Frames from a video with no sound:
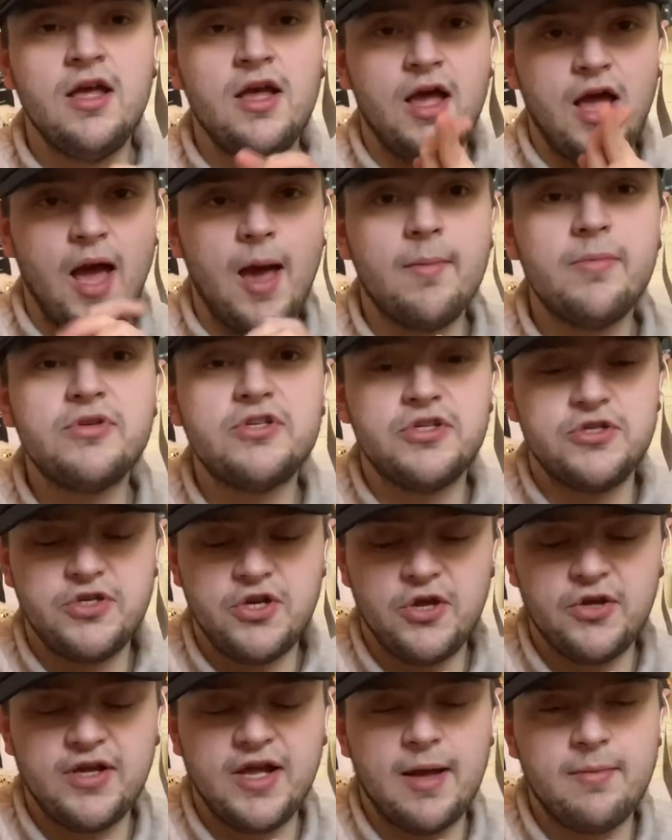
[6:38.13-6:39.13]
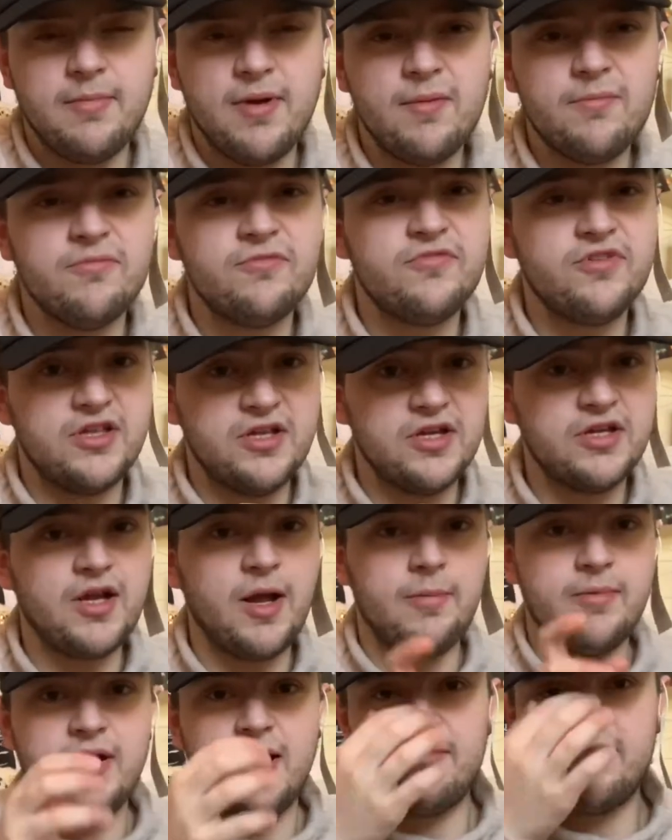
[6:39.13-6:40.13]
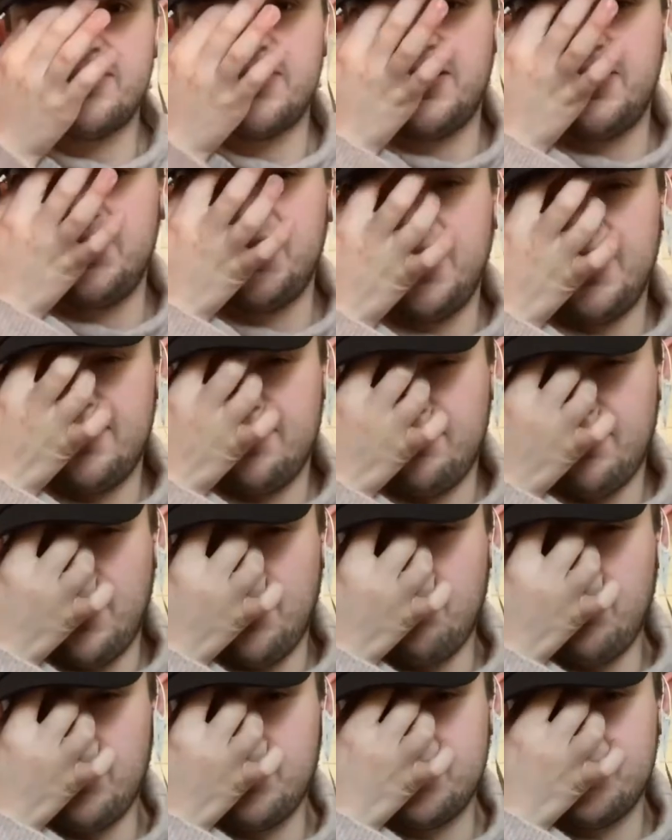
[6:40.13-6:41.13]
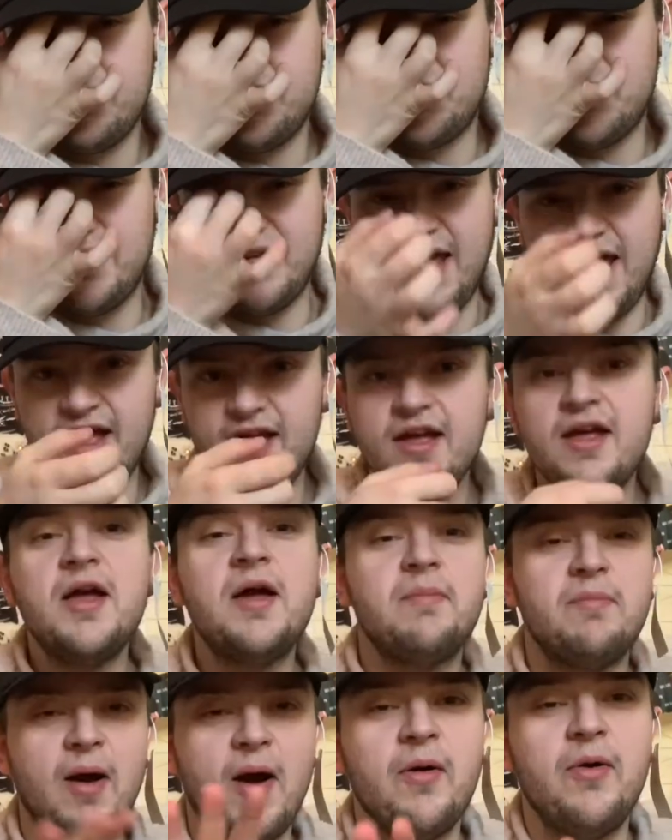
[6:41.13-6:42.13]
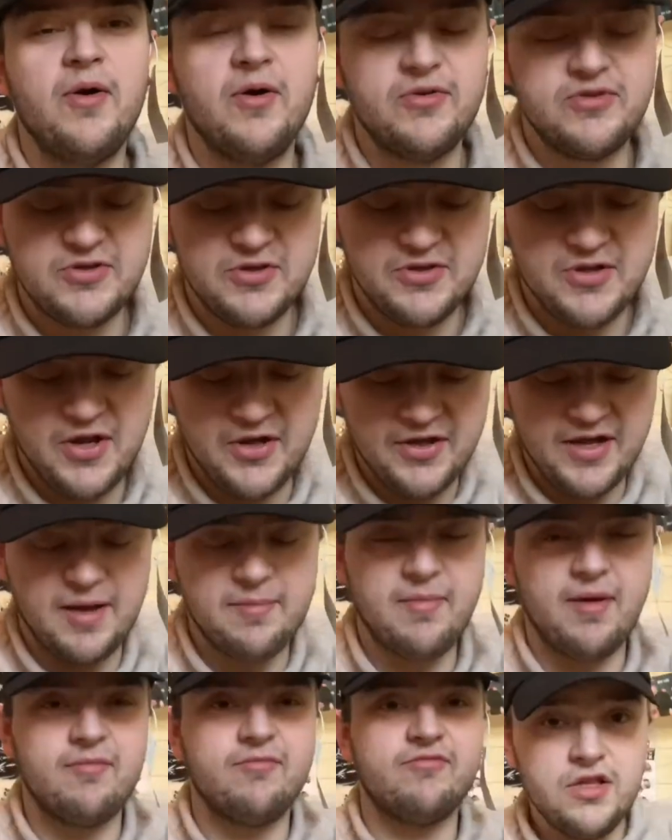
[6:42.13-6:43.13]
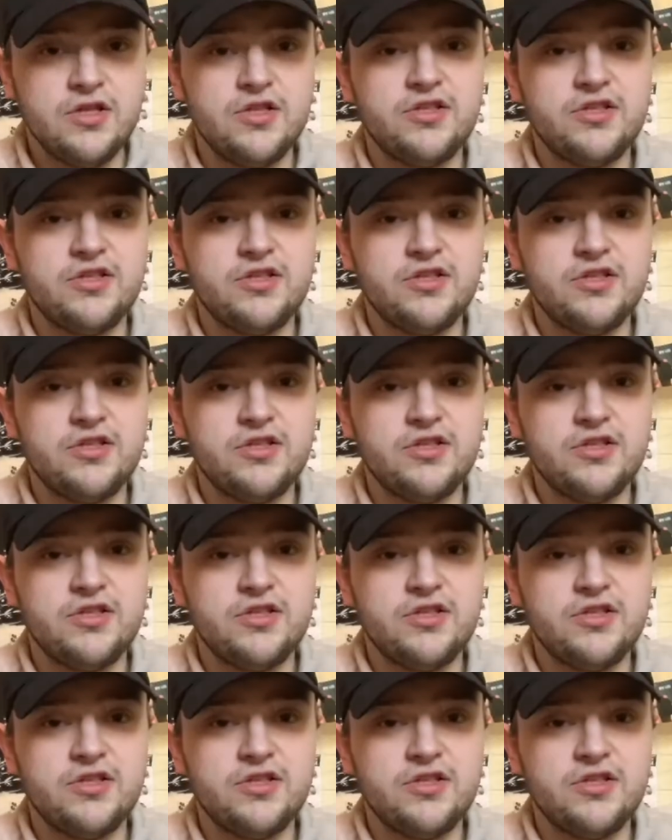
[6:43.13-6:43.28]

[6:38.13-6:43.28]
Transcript: I'm going to do a no cap month coming up soon. I won't do it yet, but I will do a no cap month.